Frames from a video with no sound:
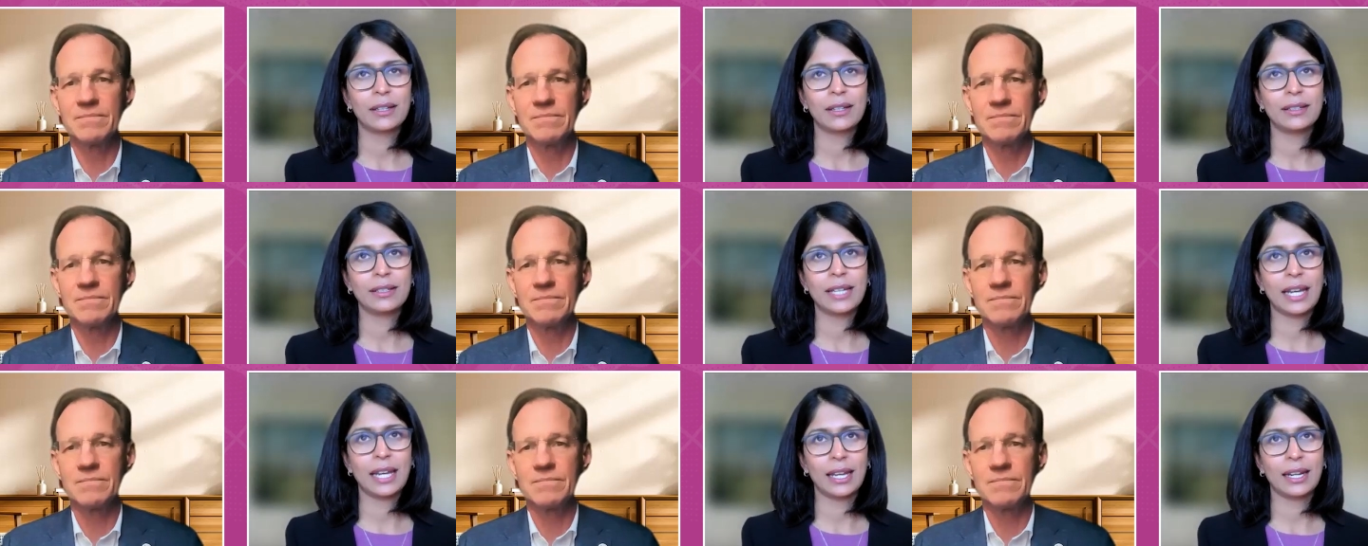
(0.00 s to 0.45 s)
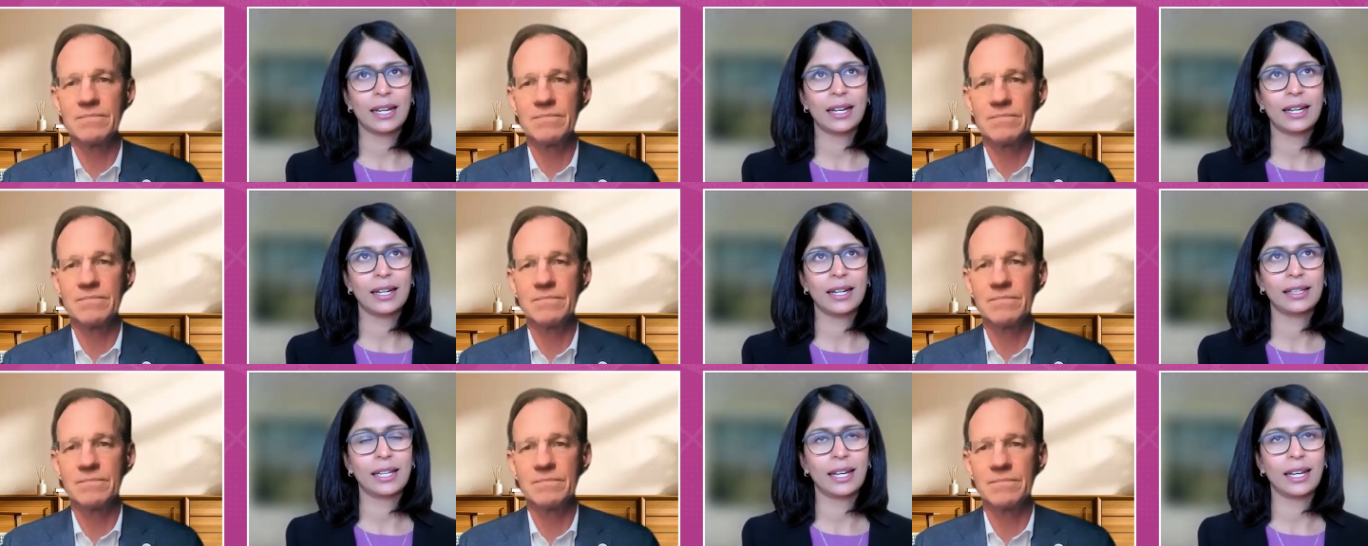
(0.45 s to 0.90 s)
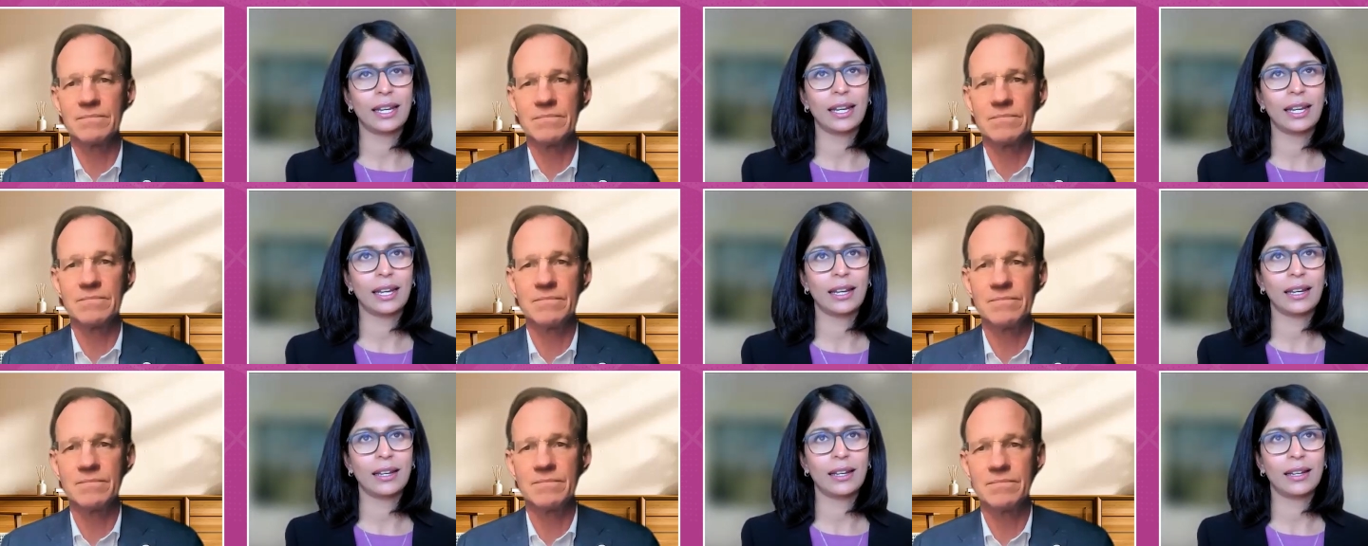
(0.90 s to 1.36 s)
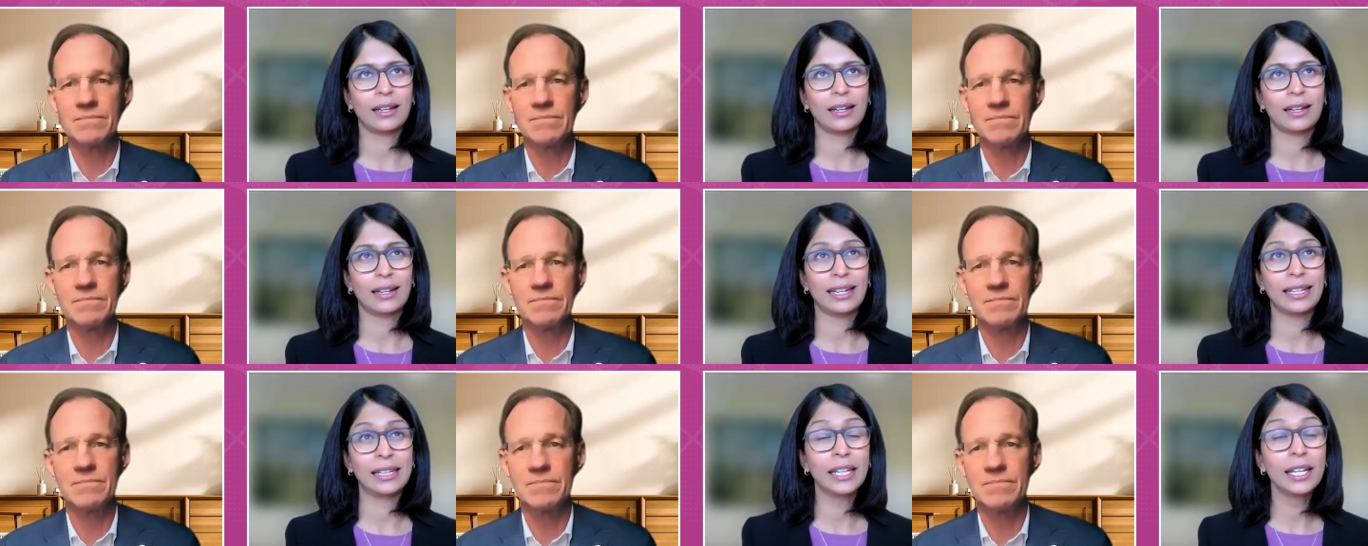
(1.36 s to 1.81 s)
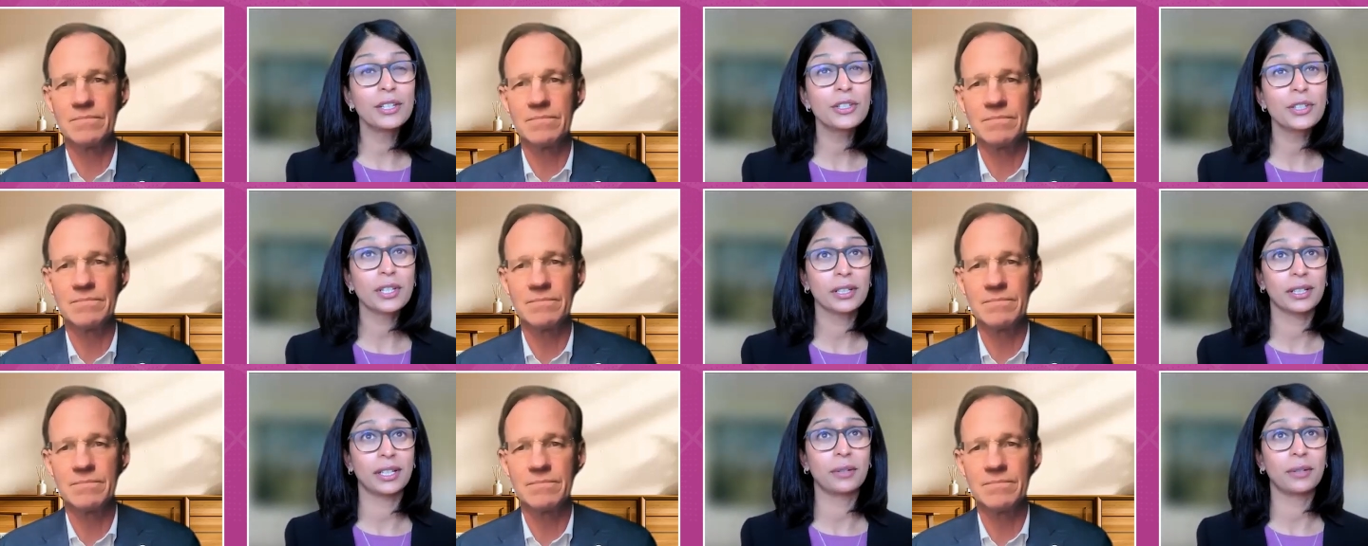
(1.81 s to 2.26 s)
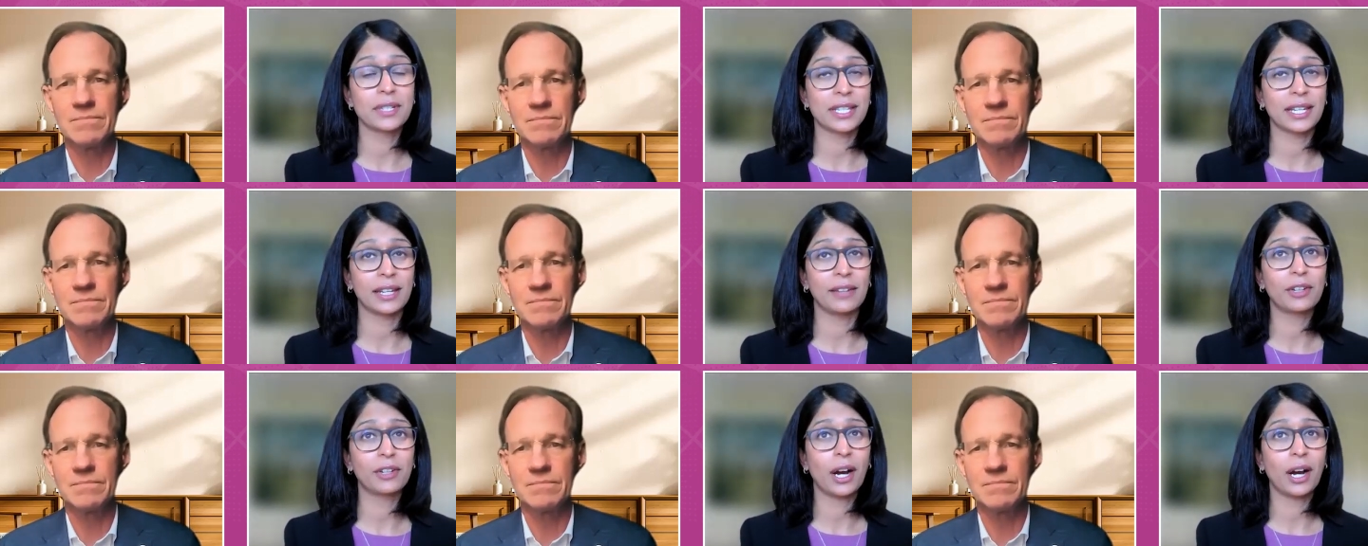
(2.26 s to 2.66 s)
Speaker 1: data, they initially received